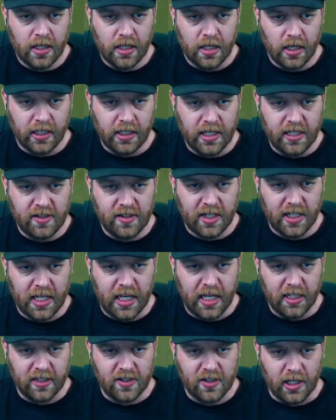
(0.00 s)
I guess the
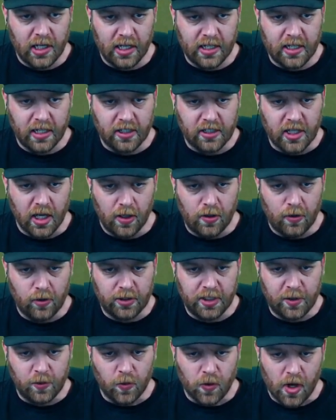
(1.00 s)
kit's like a
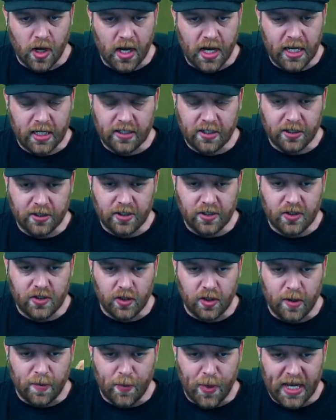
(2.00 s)
goldy white. I just
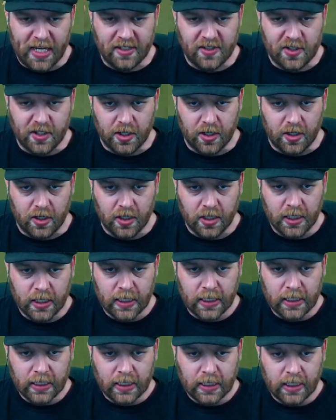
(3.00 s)
sort of based it
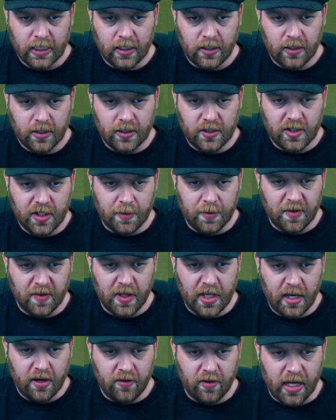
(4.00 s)
on some of
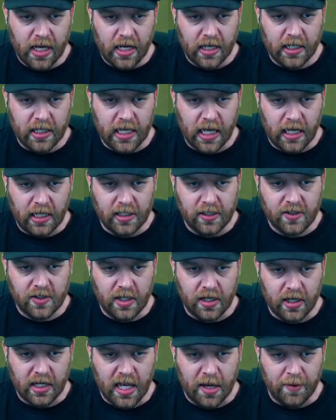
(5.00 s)
their colours
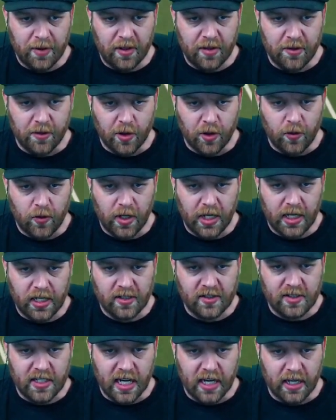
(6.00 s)
that are coming through.
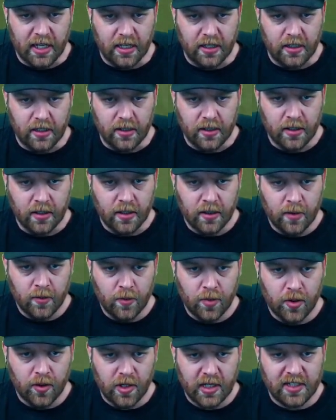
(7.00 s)
Here's Duggan
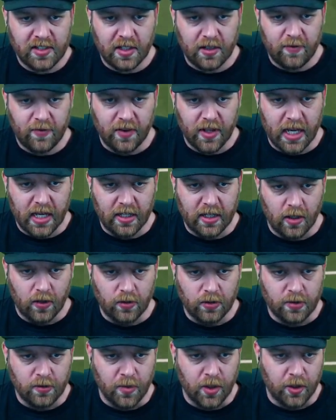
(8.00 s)
pressing for that
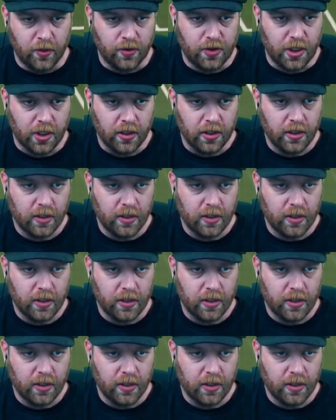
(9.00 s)
golden boot.